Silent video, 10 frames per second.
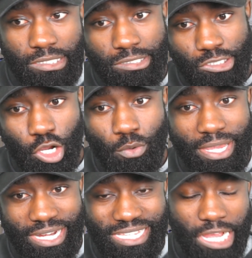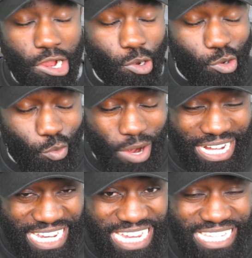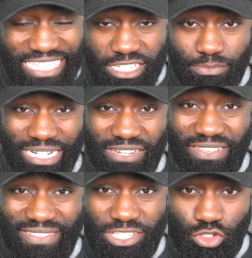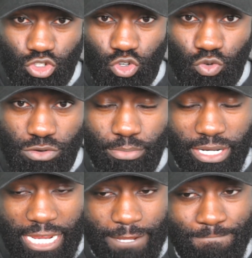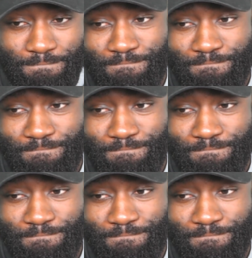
So it is quite easy to believe that this is true. But hey,